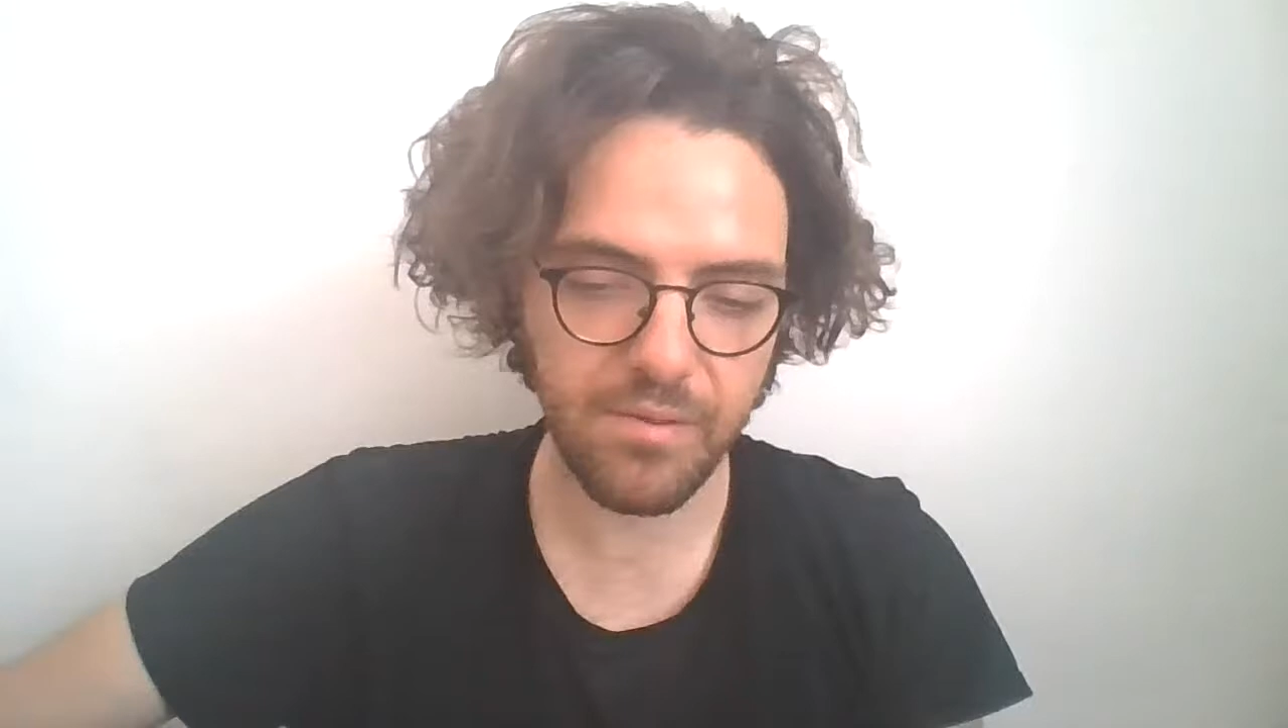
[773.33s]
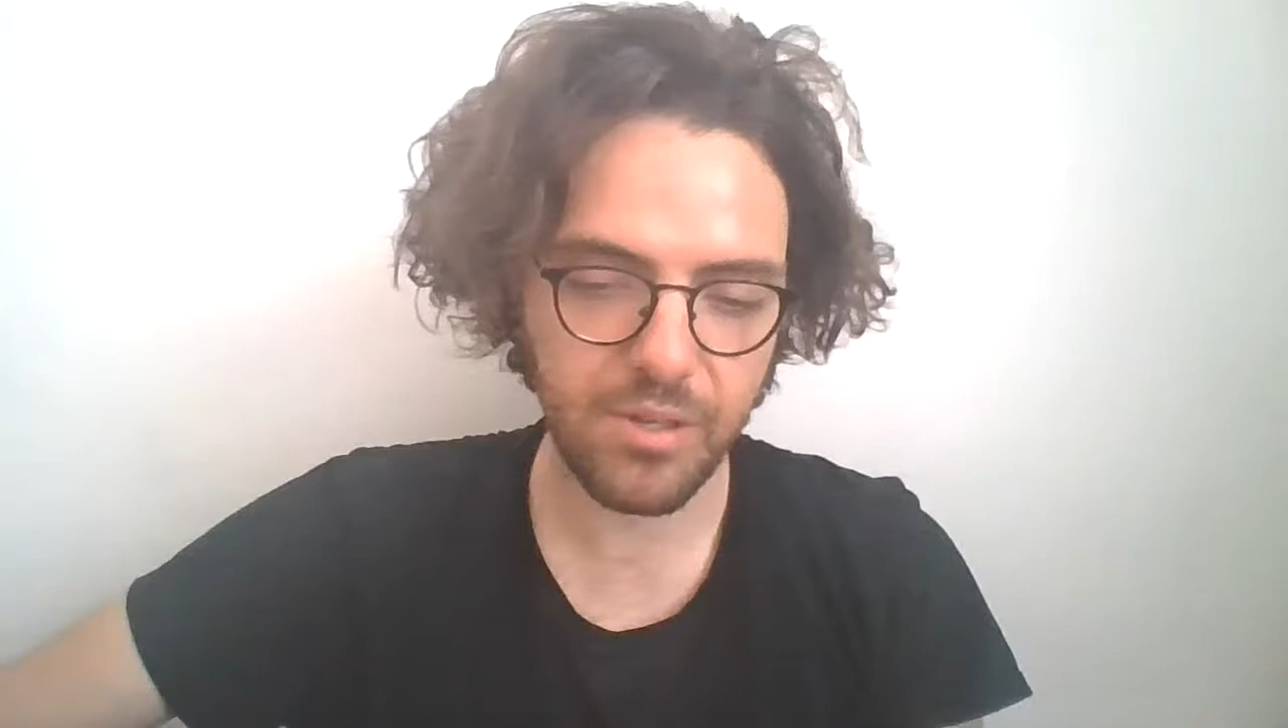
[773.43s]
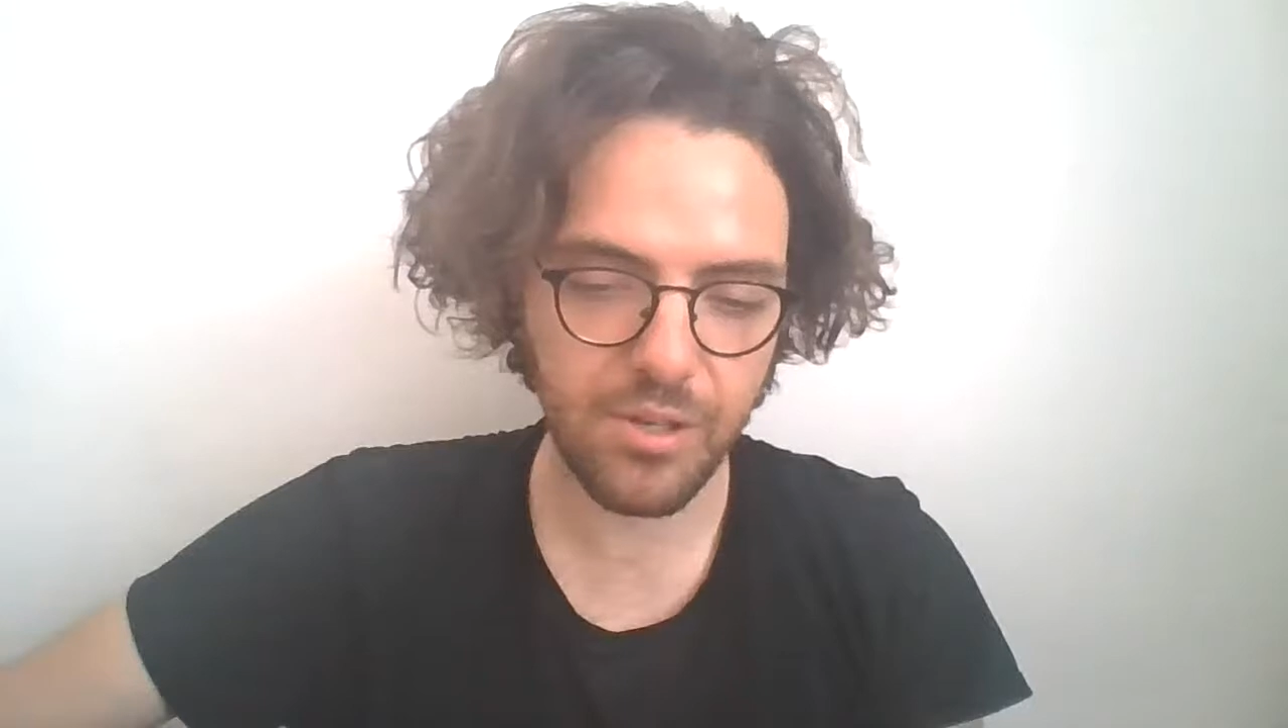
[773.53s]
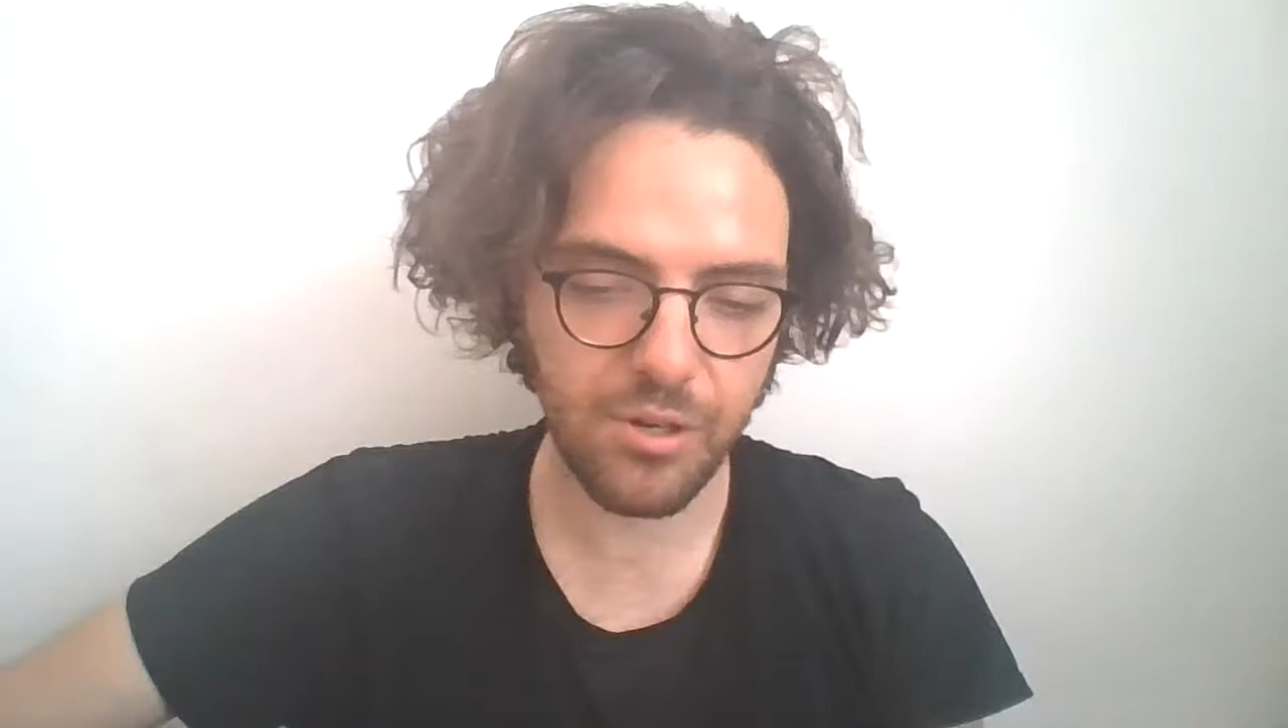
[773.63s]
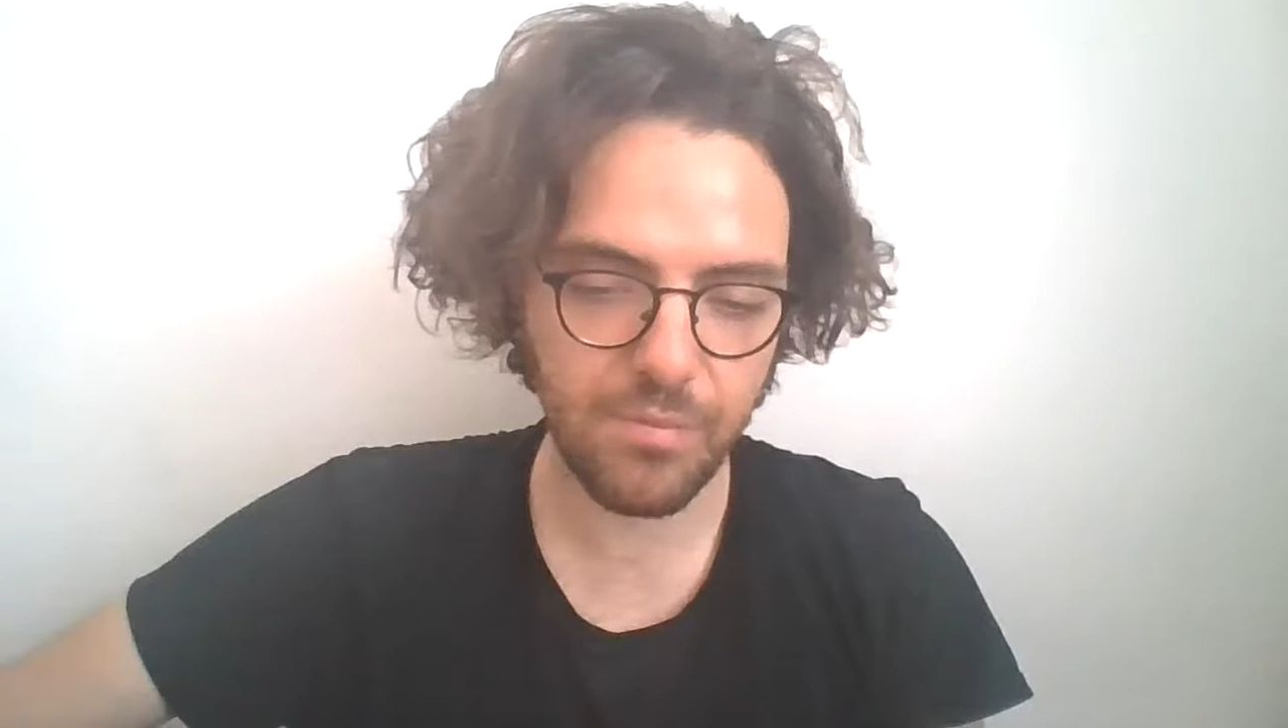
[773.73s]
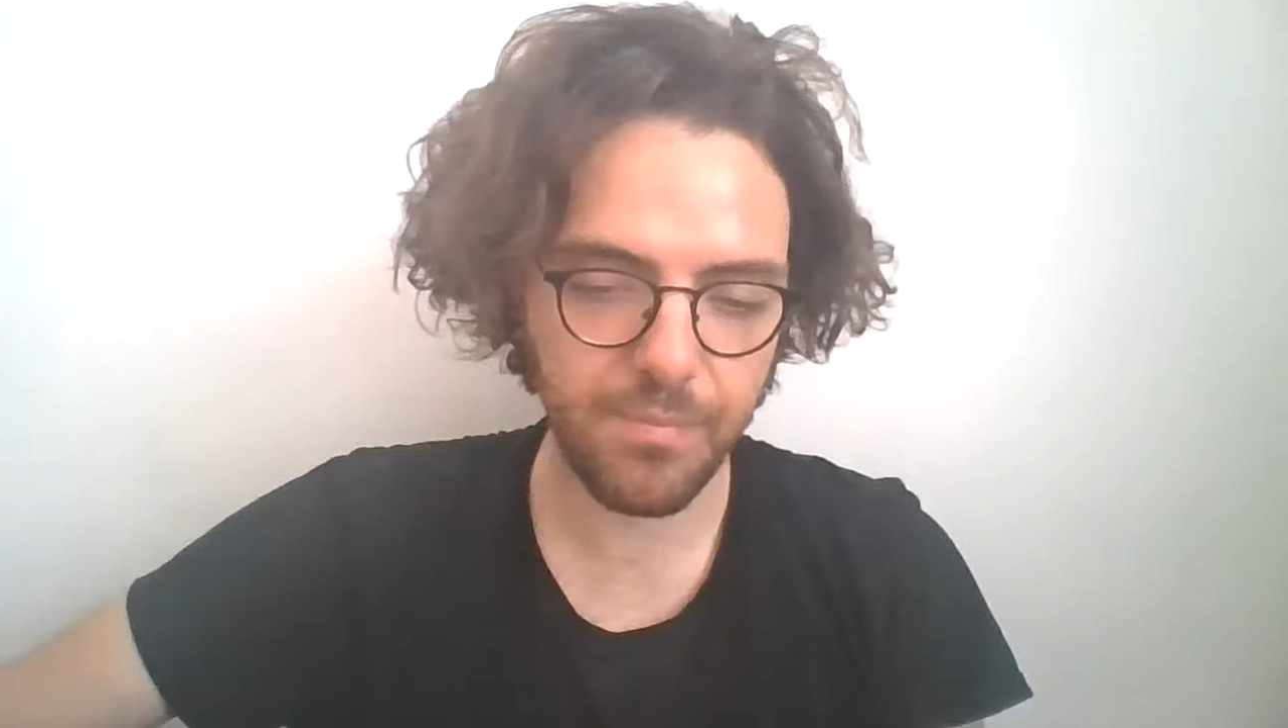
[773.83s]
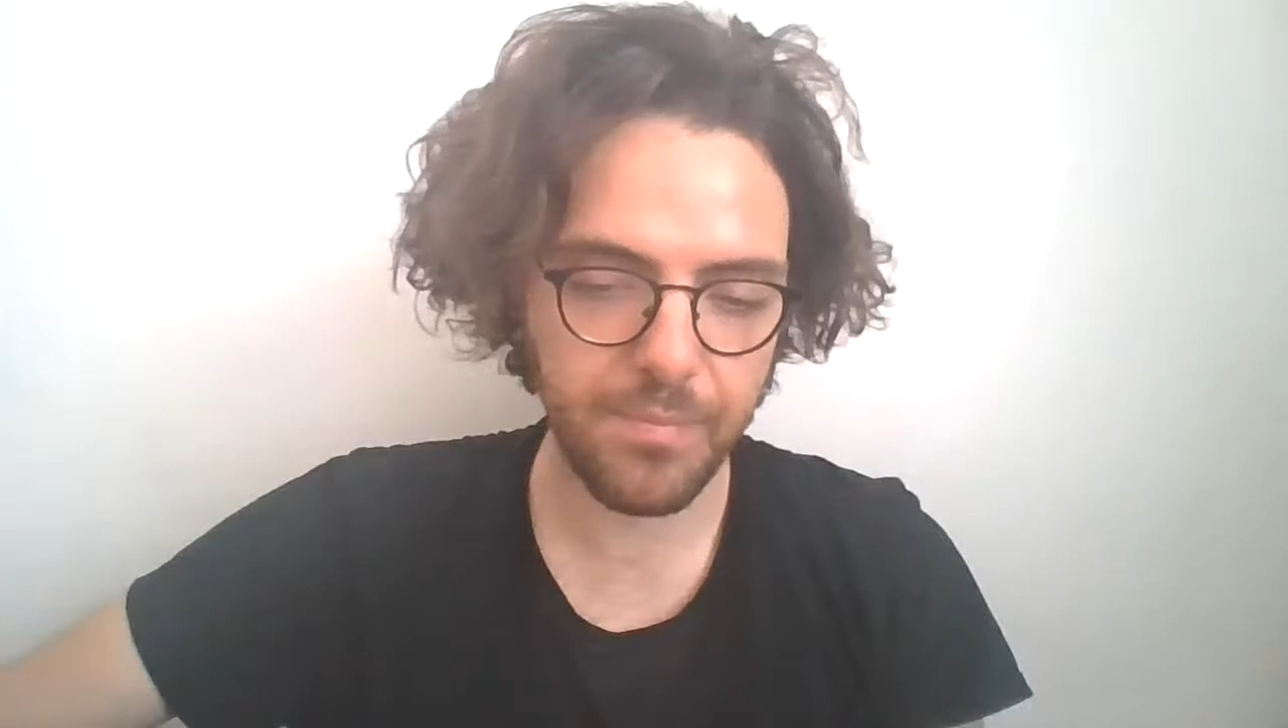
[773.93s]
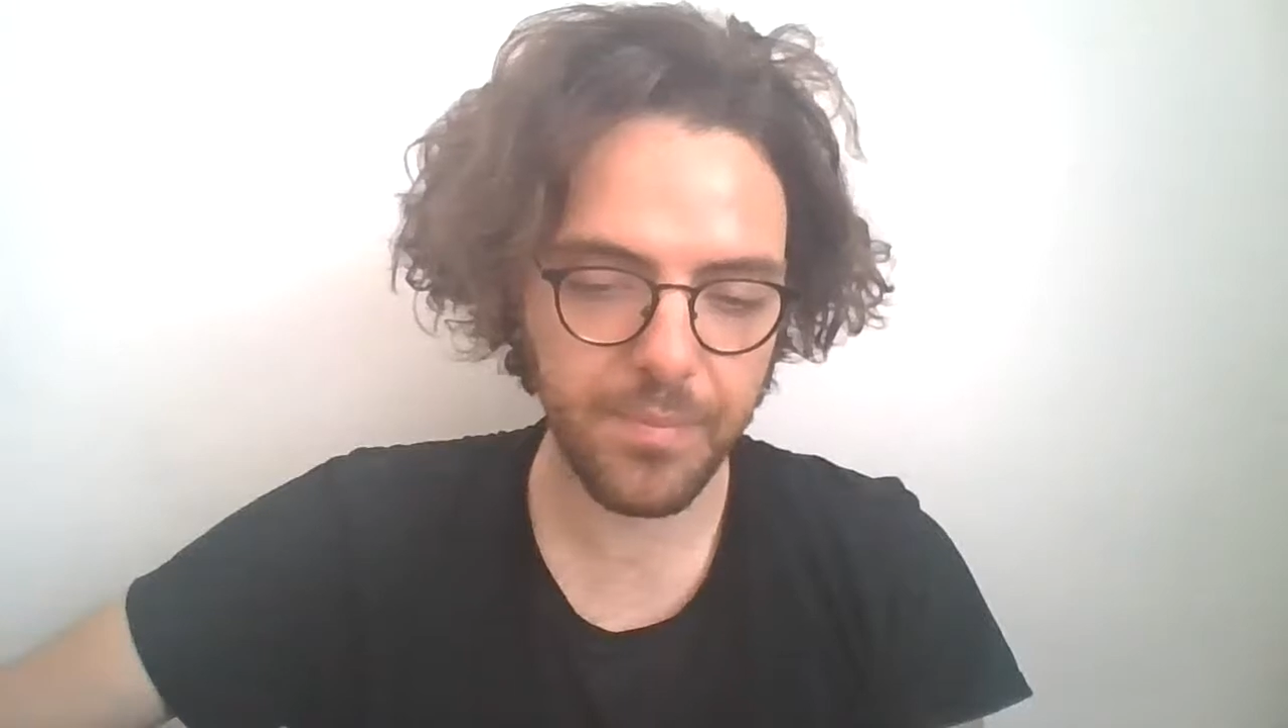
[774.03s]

the term.